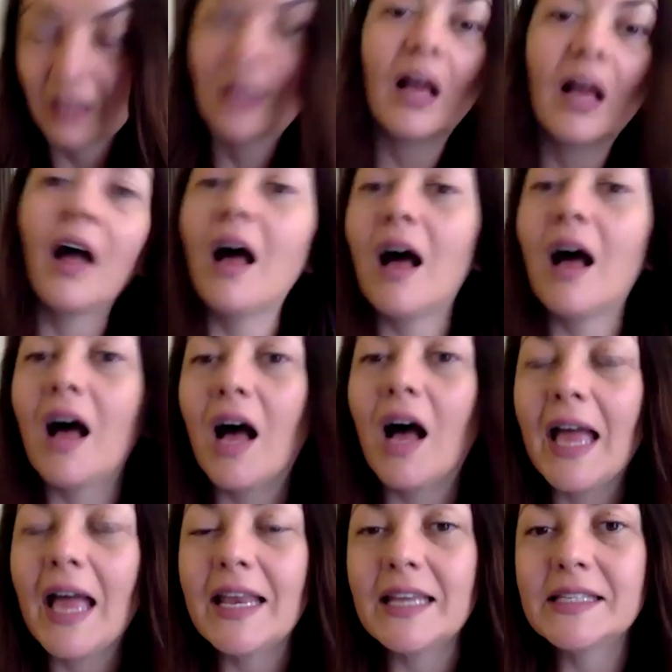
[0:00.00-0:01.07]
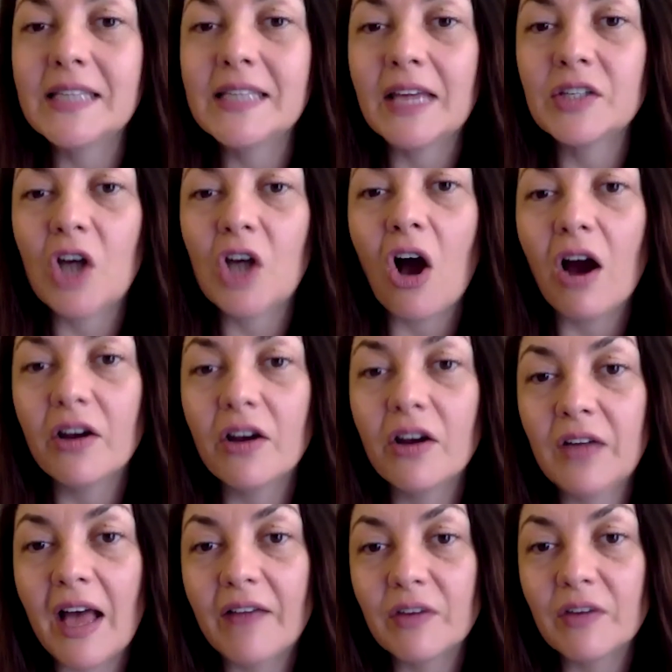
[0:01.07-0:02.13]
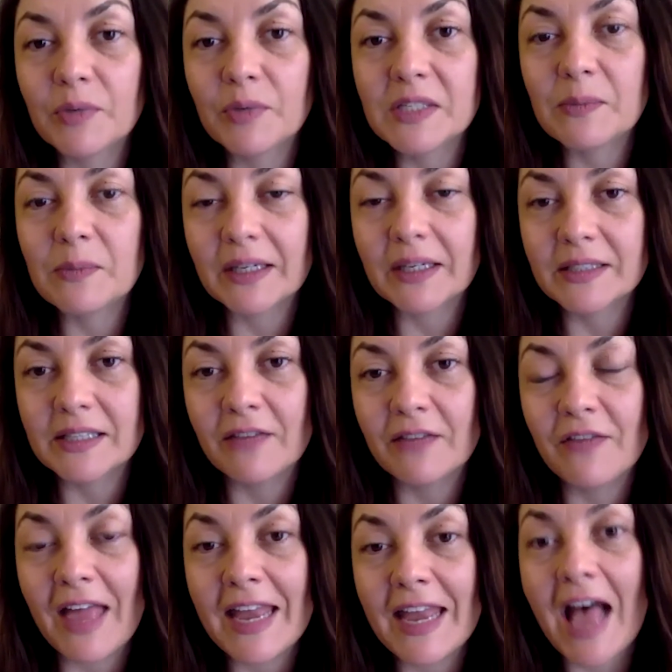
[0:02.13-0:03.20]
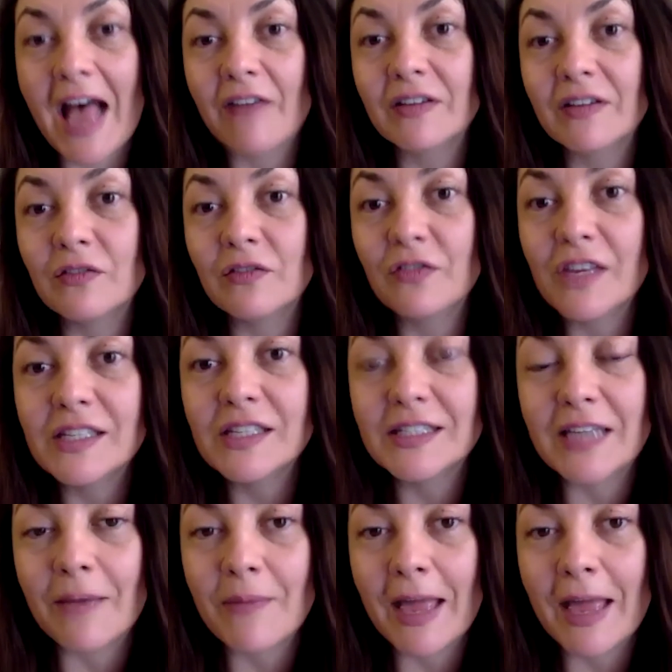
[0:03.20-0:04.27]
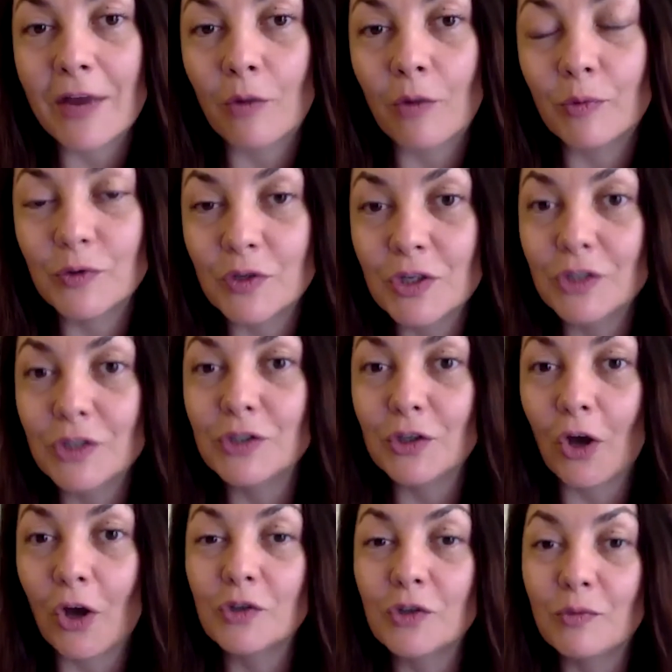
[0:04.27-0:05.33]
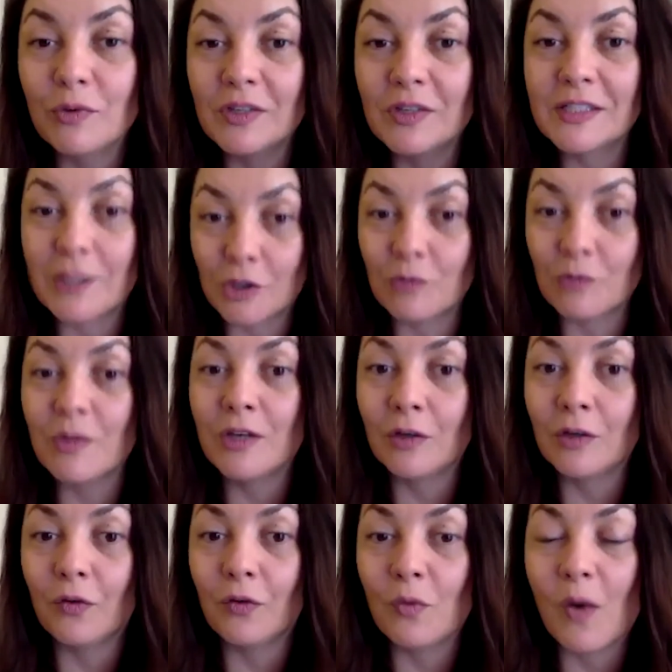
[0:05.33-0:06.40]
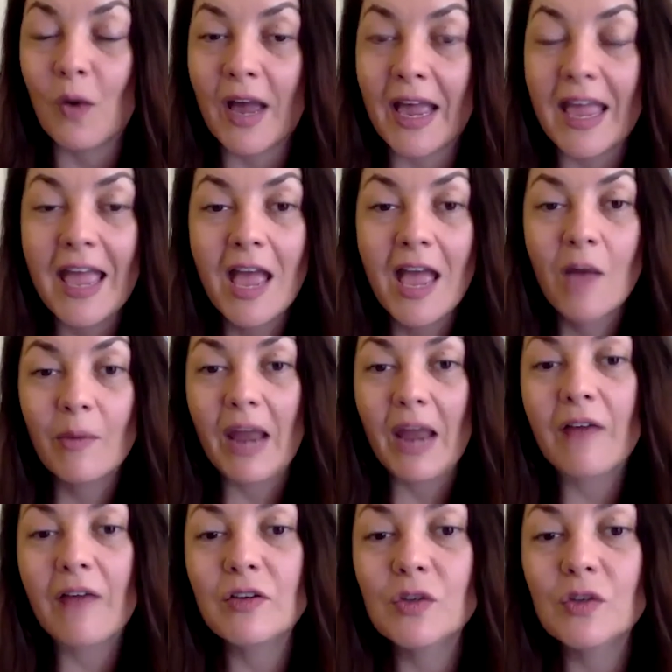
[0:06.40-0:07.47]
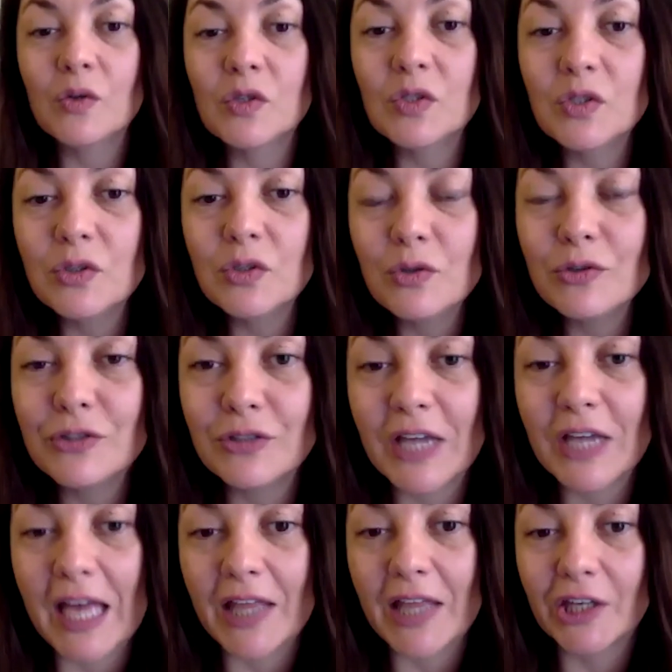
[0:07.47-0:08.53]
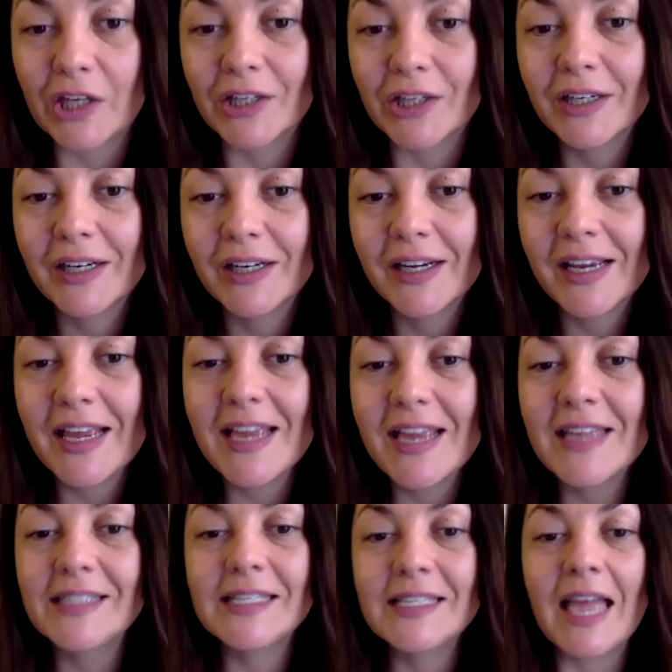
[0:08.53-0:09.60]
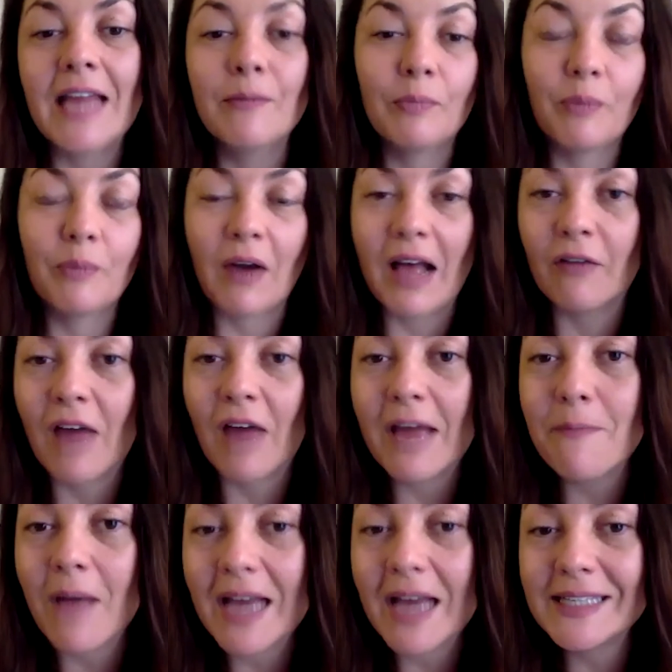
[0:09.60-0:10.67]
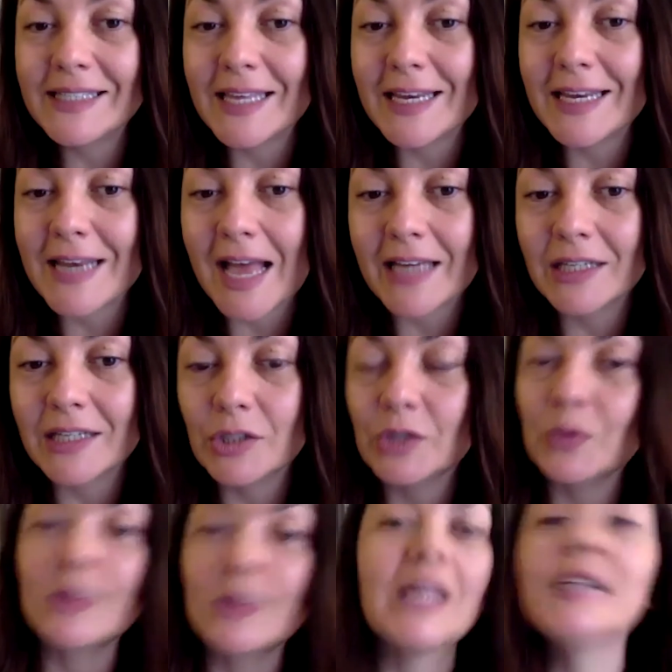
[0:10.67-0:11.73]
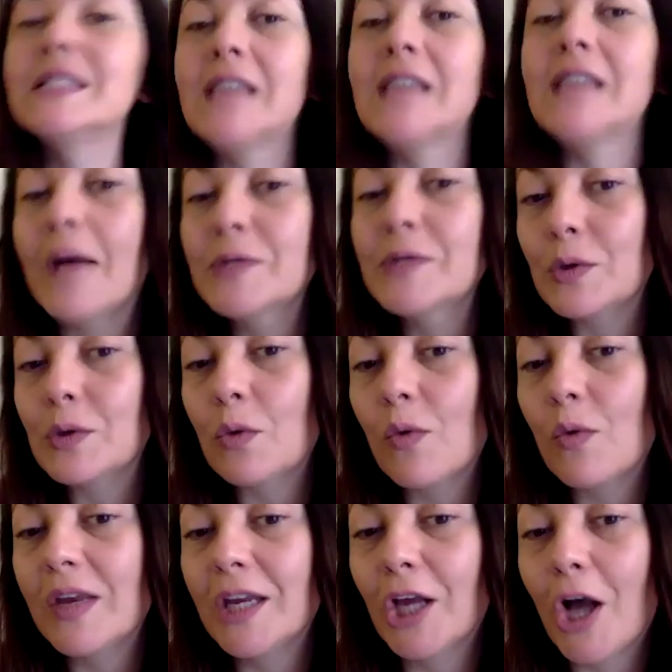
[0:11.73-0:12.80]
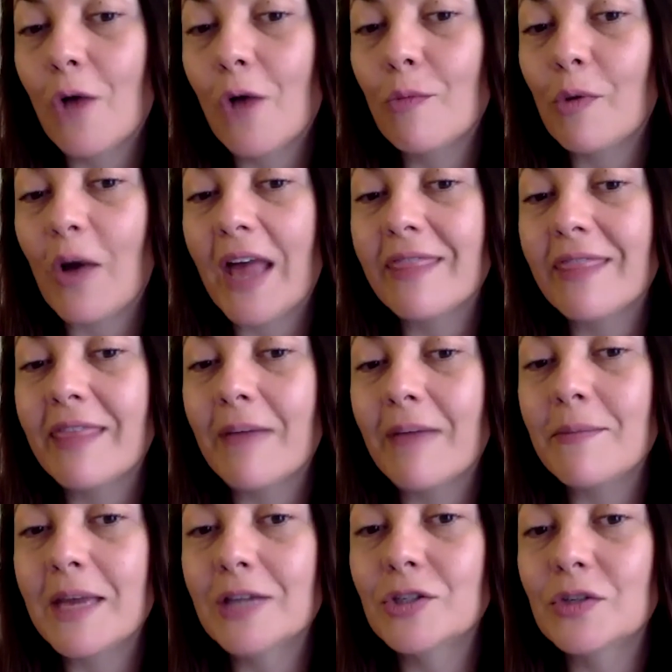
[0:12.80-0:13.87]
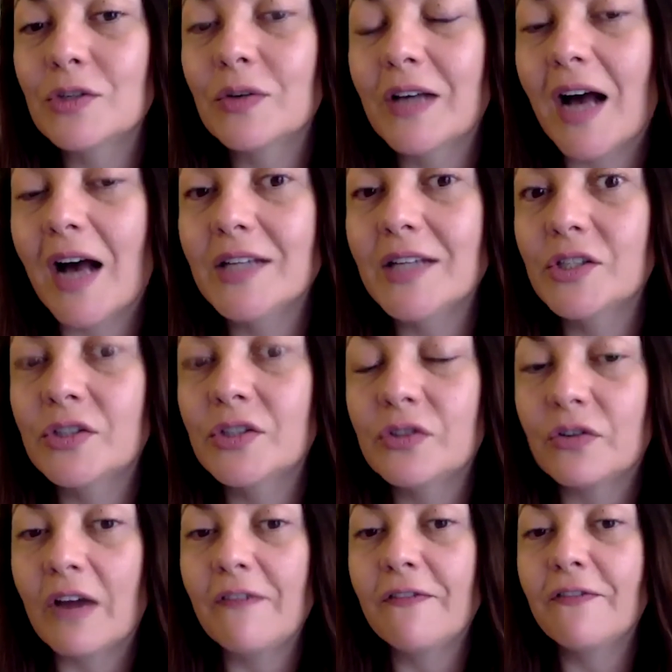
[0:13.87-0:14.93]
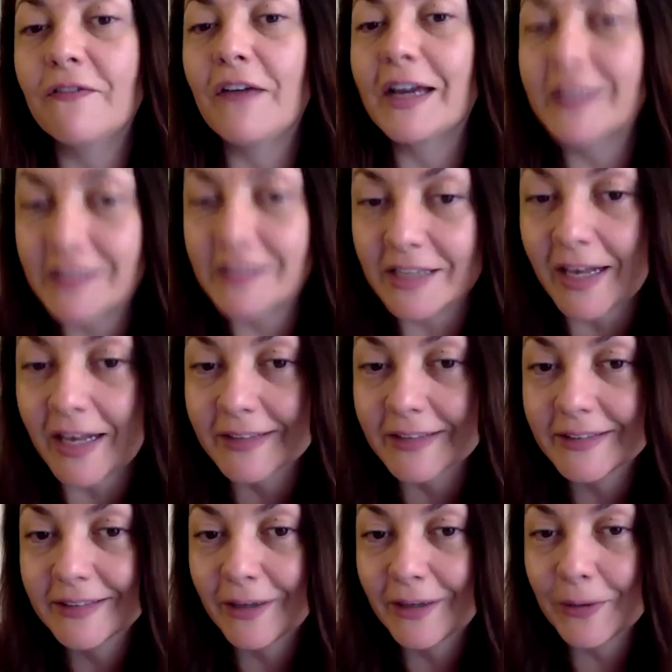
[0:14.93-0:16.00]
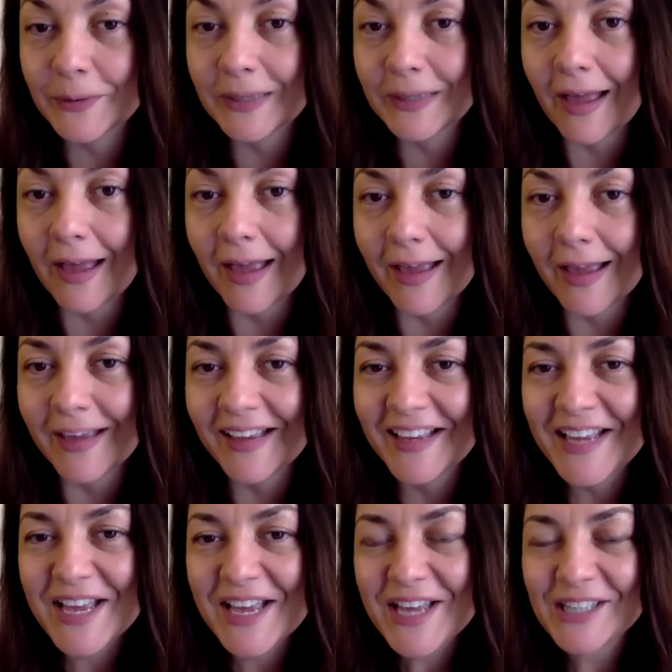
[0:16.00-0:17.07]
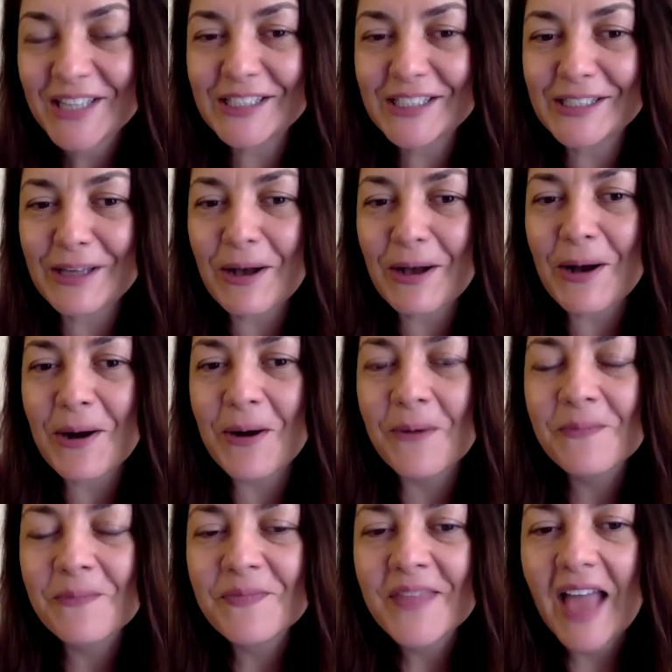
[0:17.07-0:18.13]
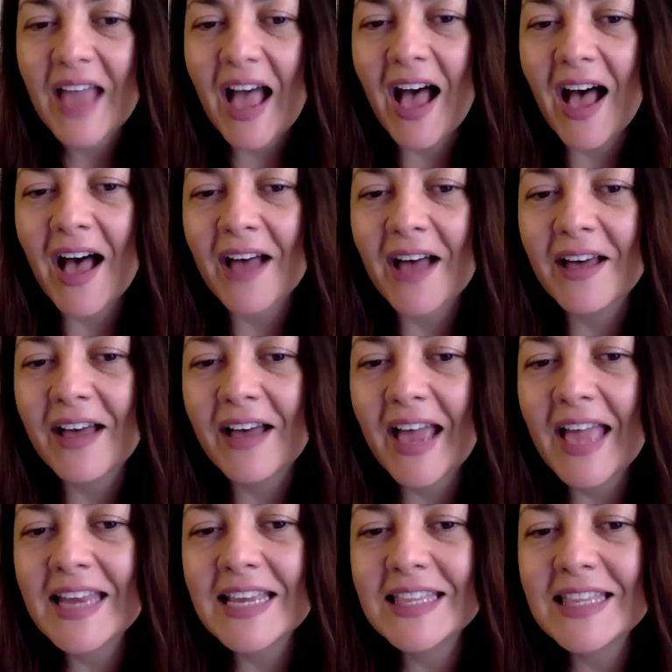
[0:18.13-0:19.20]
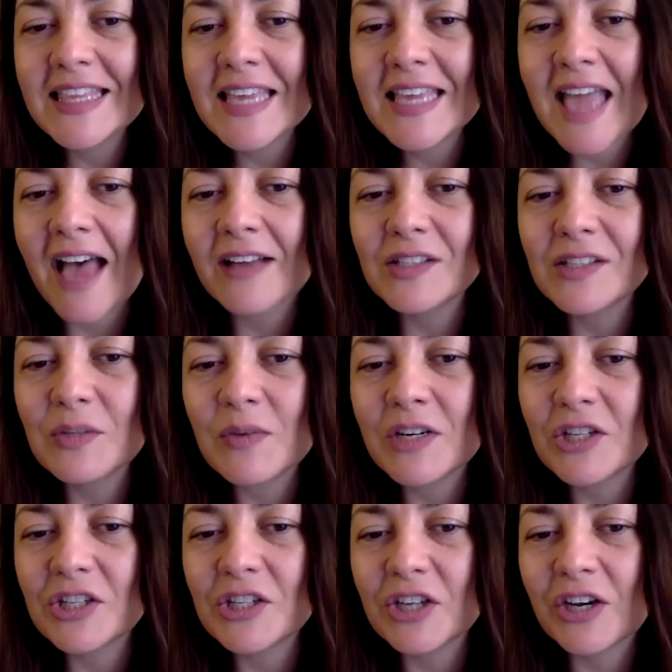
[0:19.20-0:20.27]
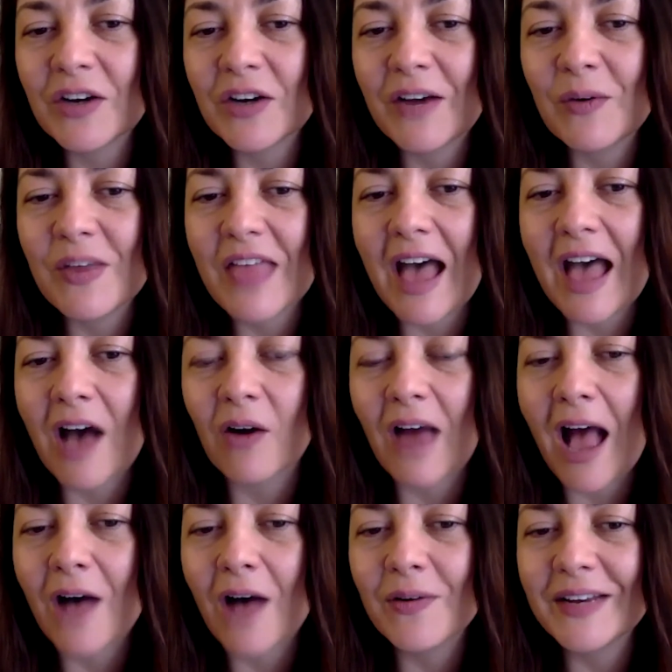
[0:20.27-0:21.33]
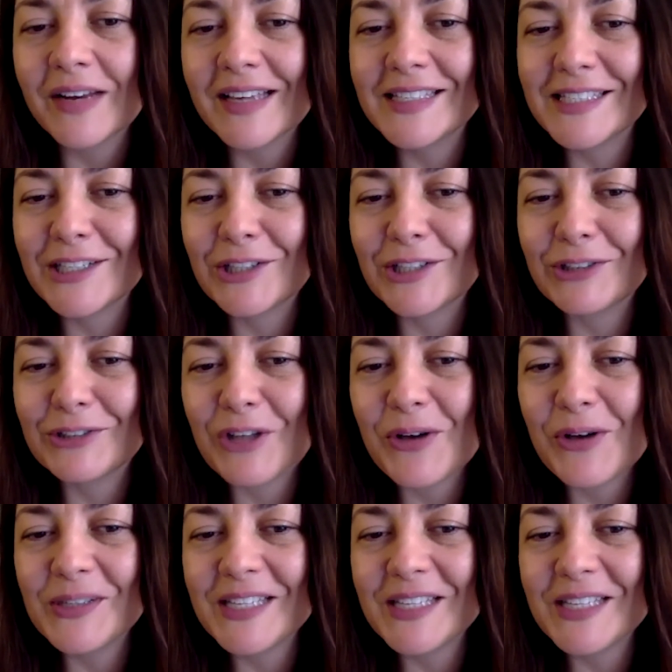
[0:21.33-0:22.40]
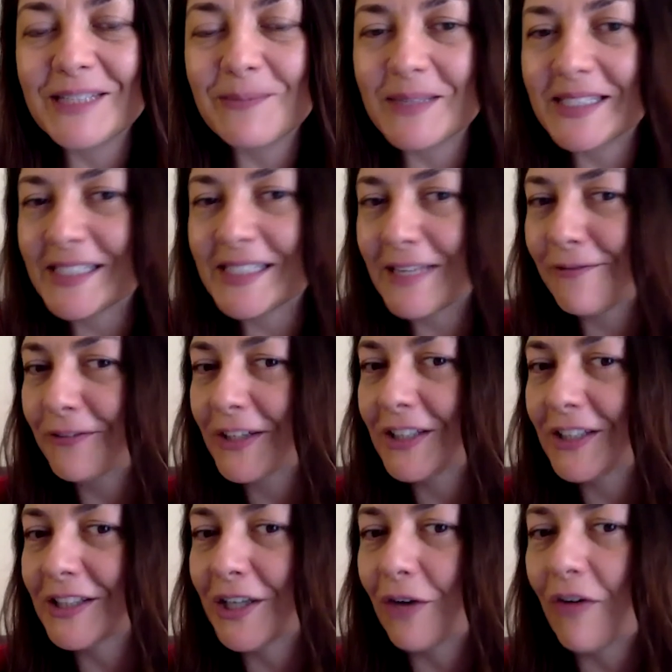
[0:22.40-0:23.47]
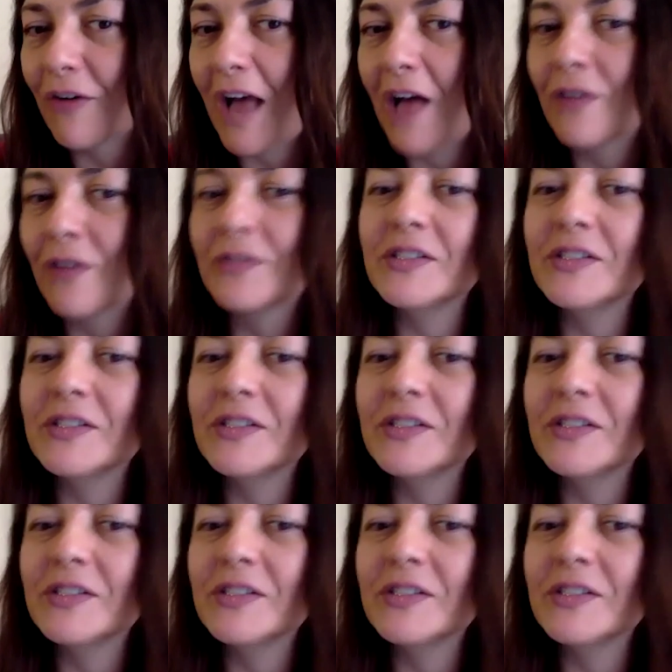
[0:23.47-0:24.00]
And it's hard on having perspective and having the wisdom and opportunity to contribute in such a meaningful way. But having those two together, right mindset and attitude, it's an absolute winning combo, and that makes you guys trifecta. Okay, so anything else you want to share with our audience in closing, specifically around?